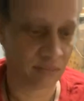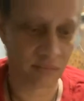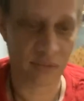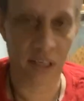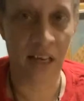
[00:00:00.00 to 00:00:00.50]

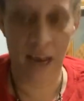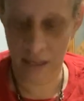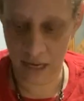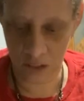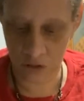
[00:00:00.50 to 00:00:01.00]
And
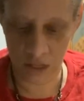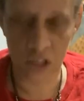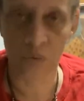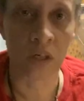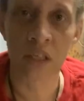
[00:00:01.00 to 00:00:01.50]

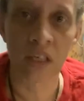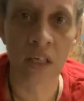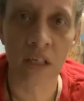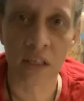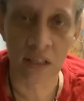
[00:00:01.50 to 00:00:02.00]
that's real as it
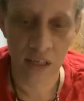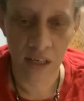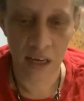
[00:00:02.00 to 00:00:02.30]
gets.